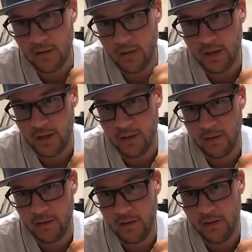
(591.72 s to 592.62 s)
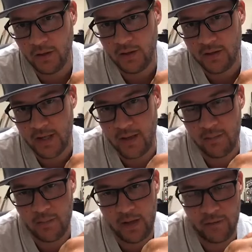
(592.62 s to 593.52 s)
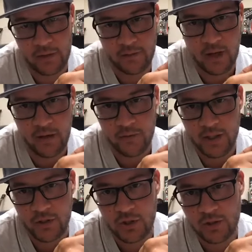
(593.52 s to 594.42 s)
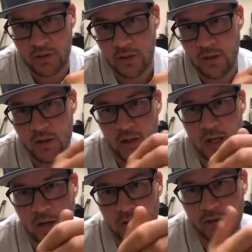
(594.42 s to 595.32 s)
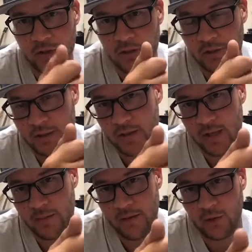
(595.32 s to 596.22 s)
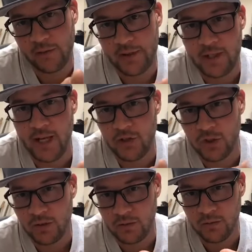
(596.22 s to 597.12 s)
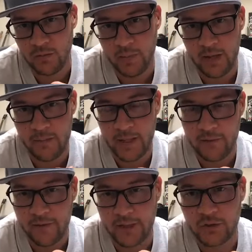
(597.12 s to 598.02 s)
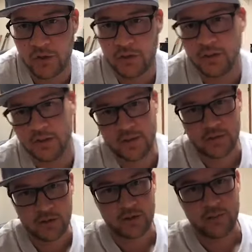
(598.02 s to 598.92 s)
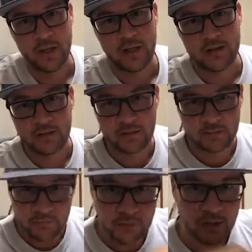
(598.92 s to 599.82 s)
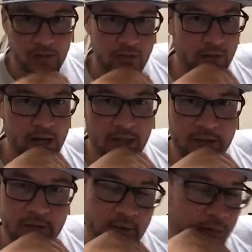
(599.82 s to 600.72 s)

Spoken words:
not the same level of coverage, and also not the same level of attention by the manufacturers, because it costs money to go to the race.